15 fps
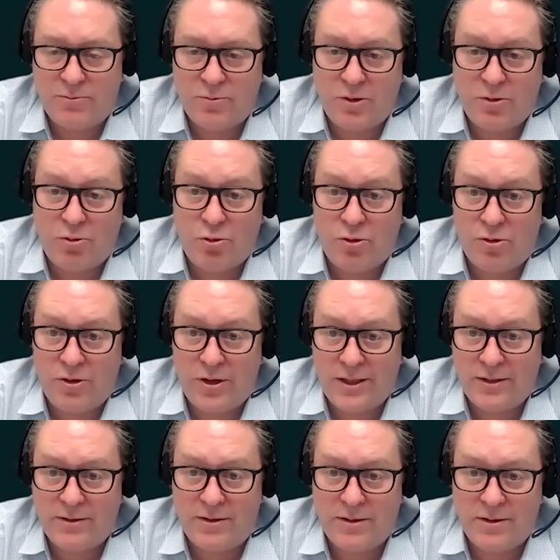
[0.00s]
We're
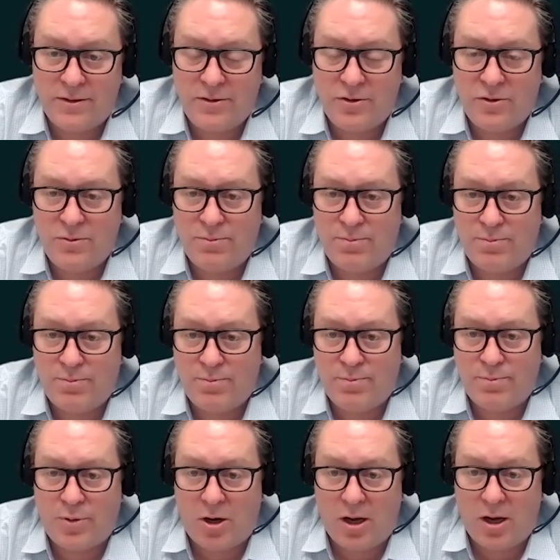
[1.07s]
ordering the new
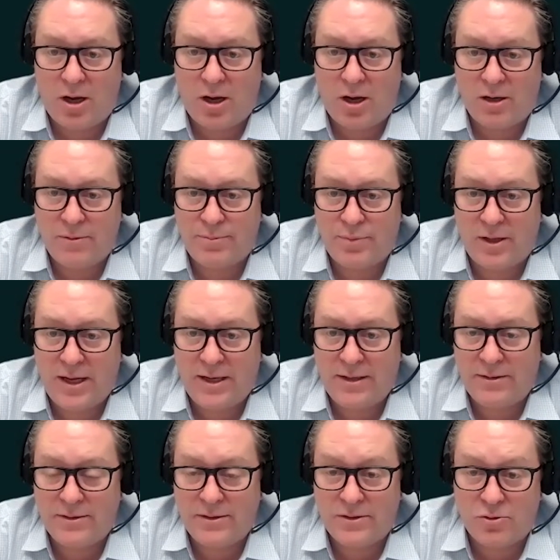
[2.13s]
pilot plant
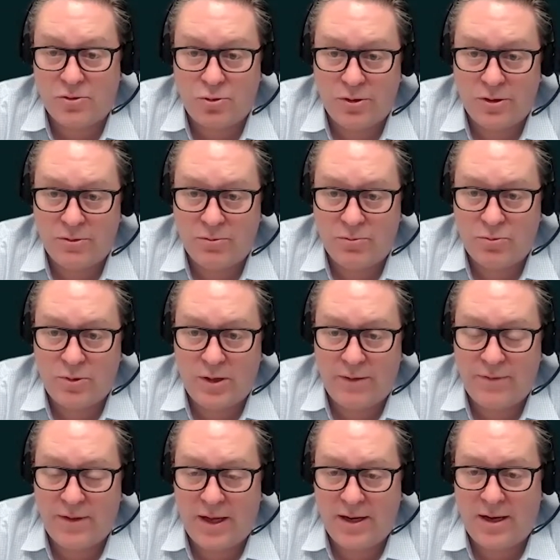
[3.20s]
this quarter, and we'll
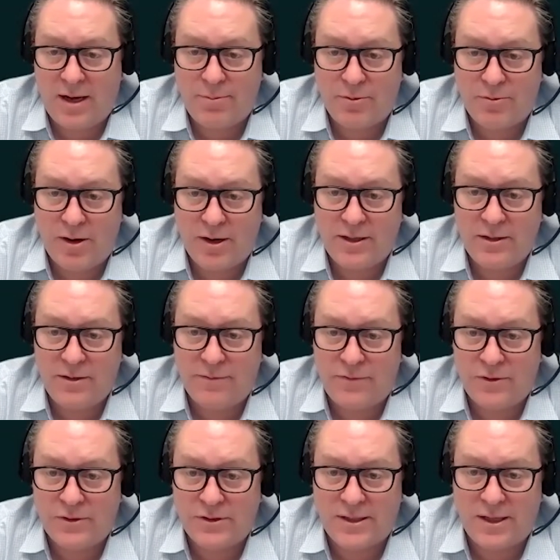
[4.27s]
have that up and running in the
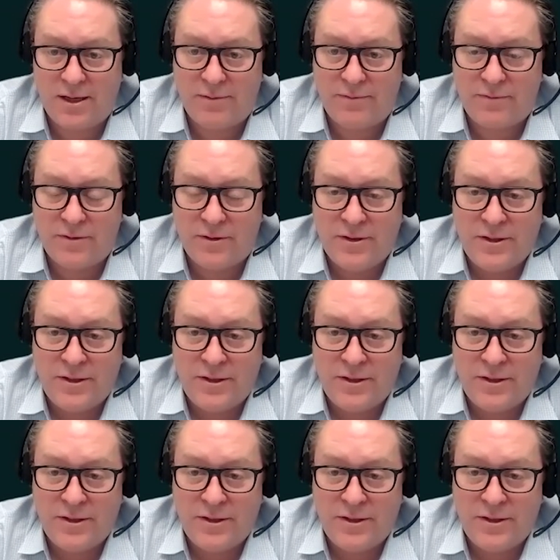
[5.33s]
first half